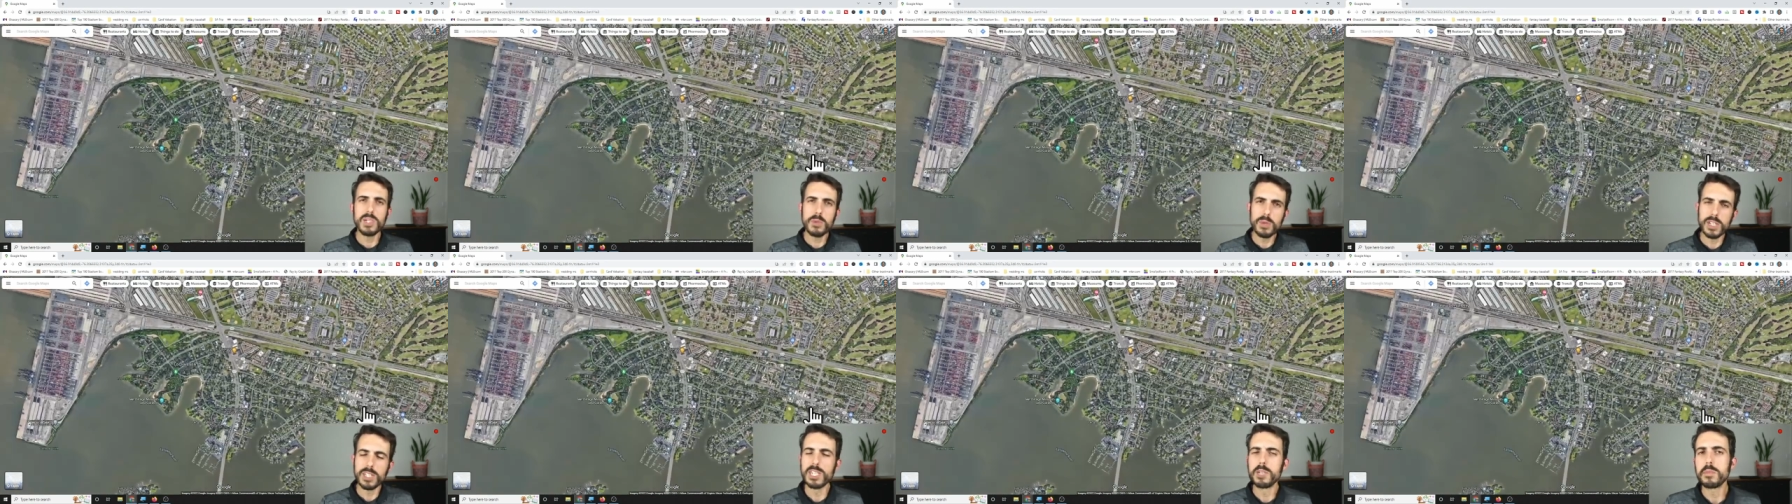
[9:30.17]

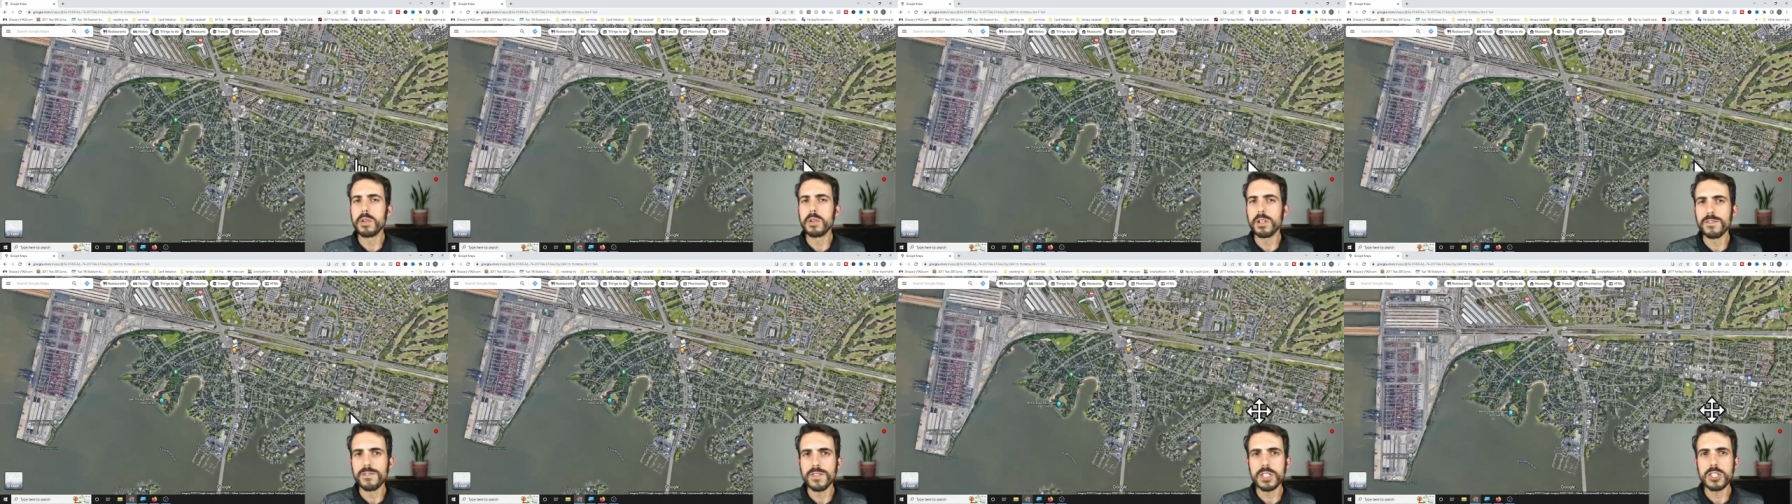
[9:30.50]
deal with a
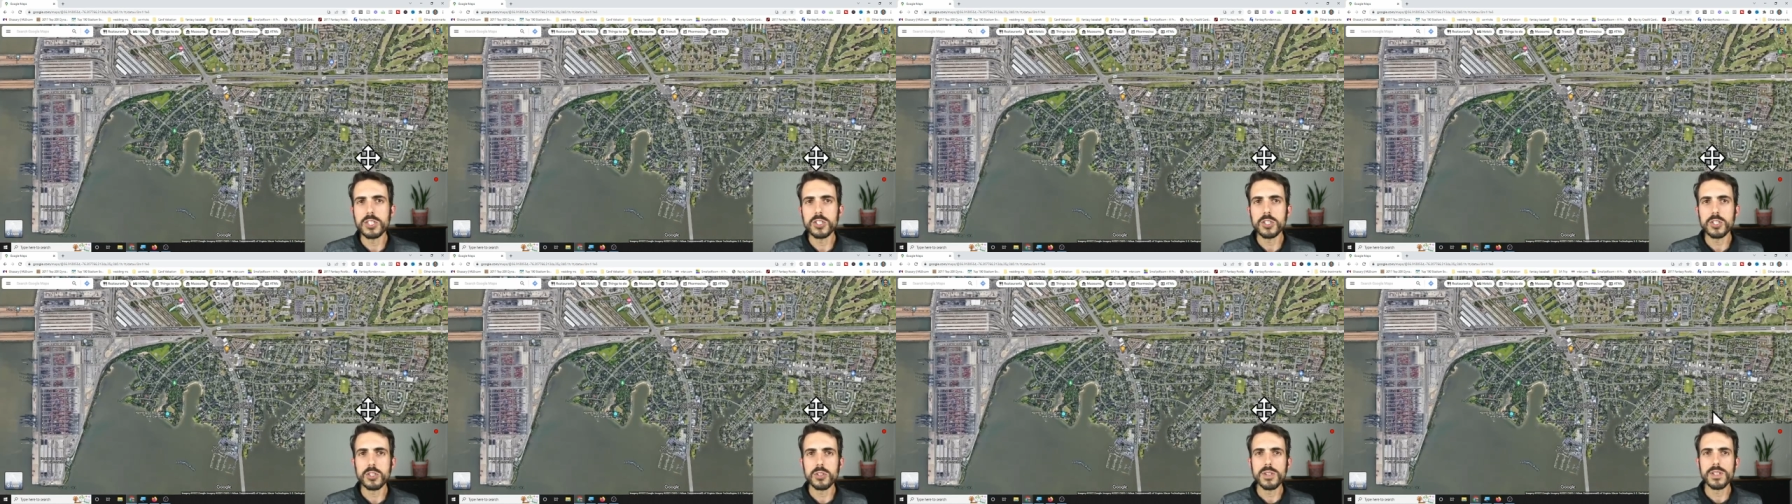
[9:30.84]
little bit of
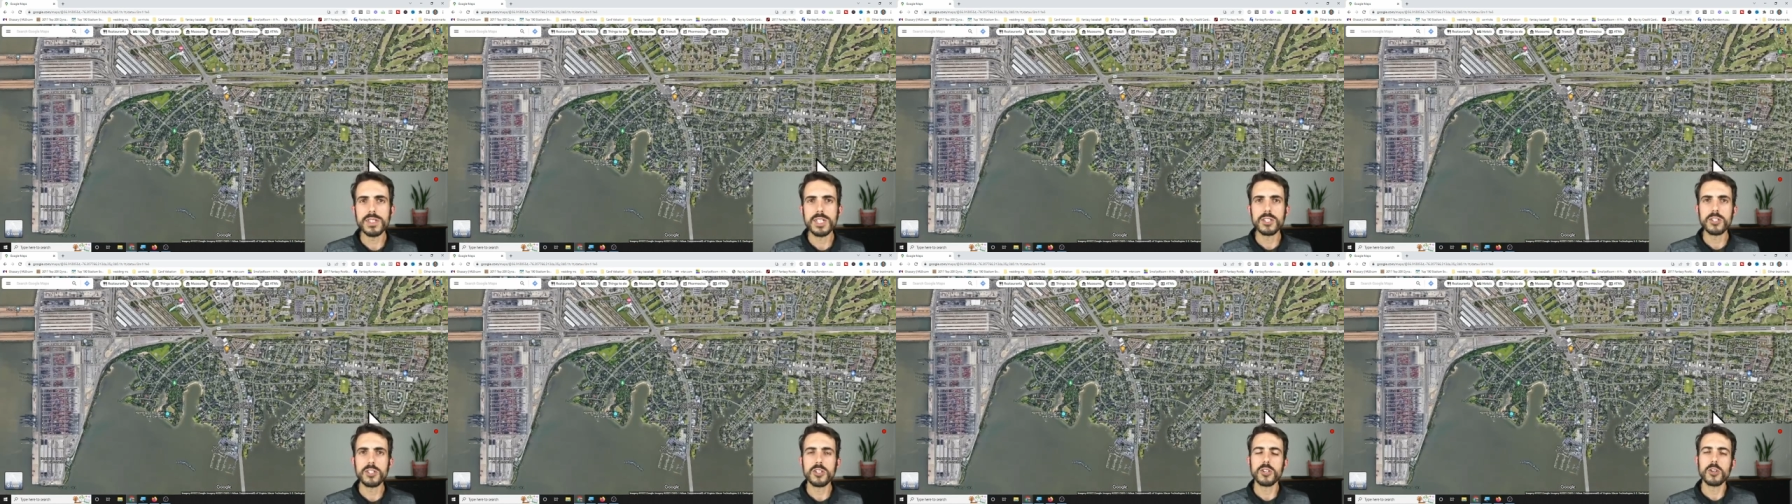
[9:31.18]
flood
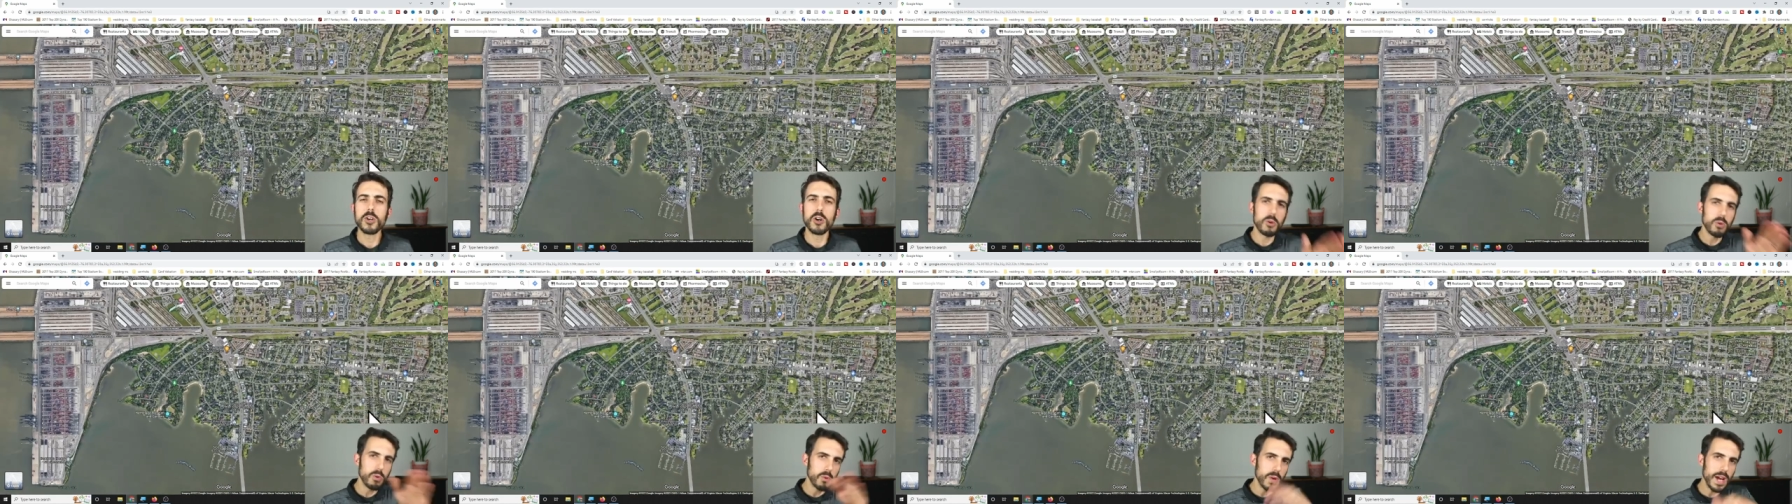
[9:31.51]
insurance as you
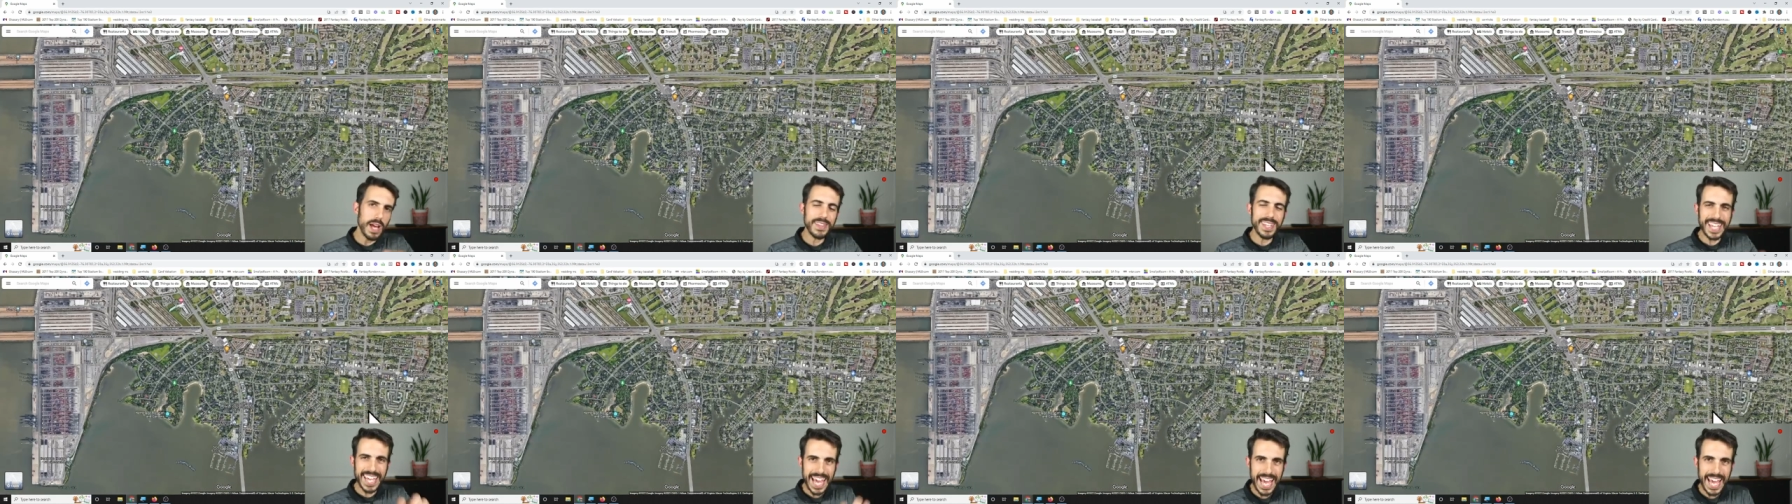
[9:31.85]
go
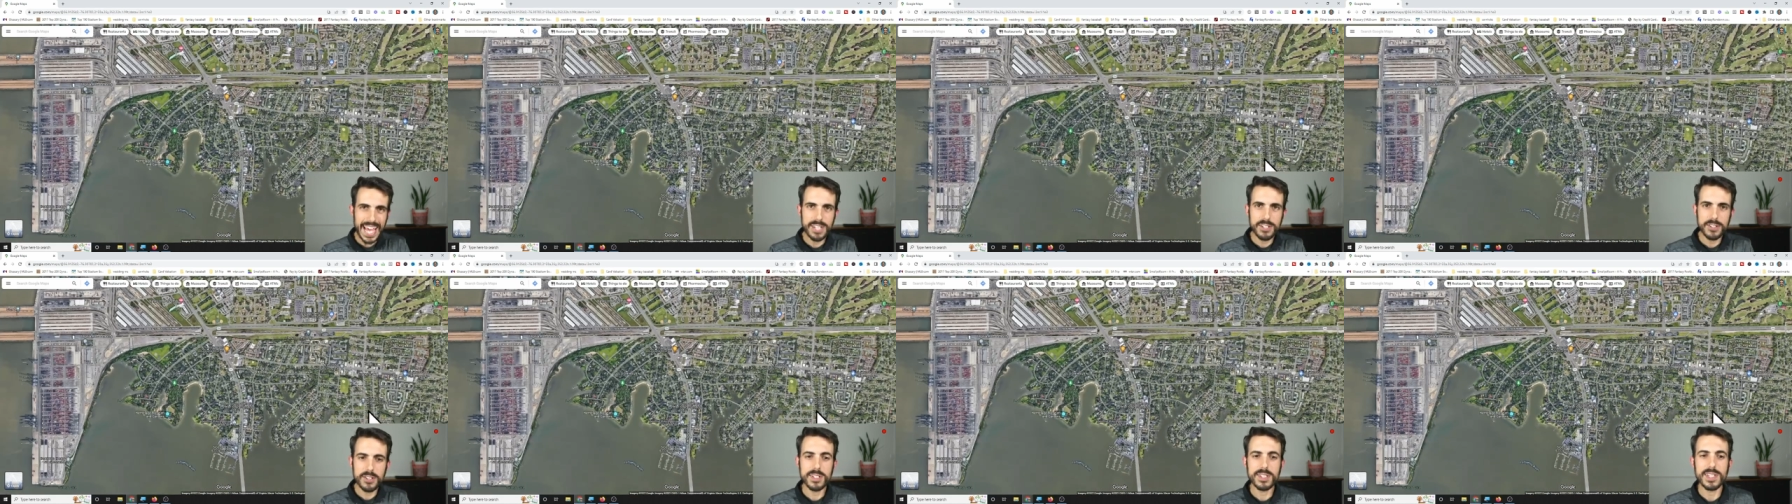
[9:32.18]
around the
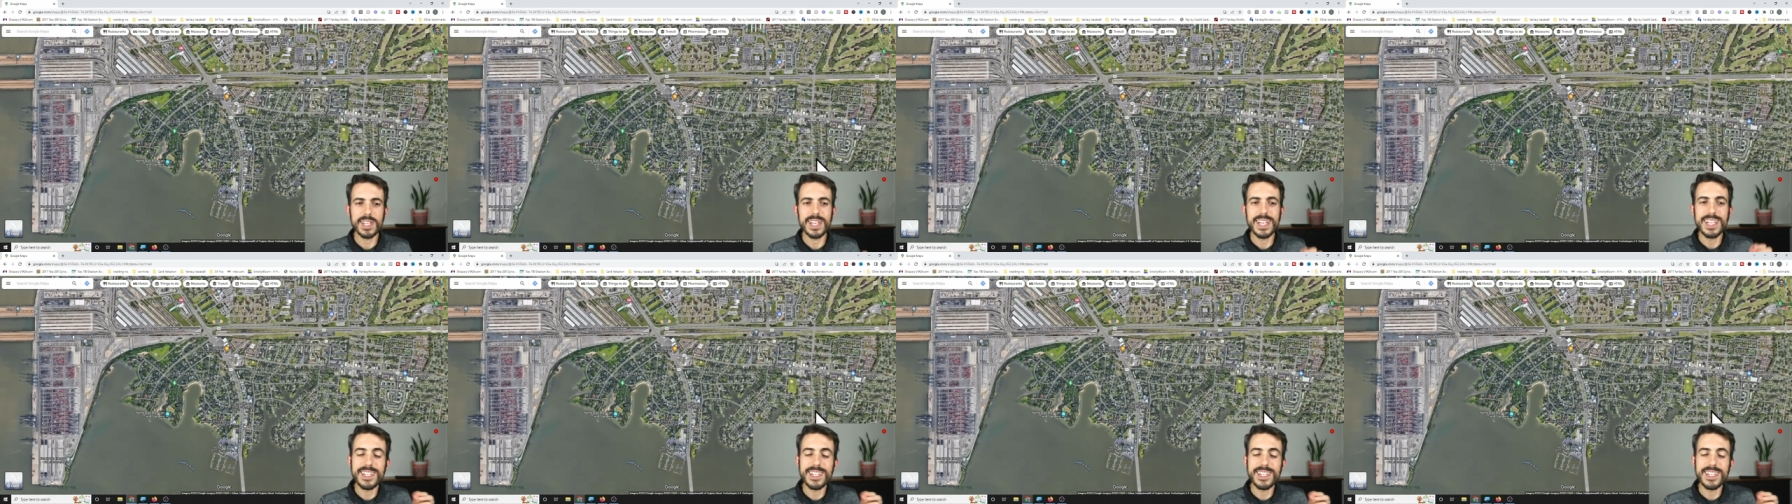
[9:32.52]
edges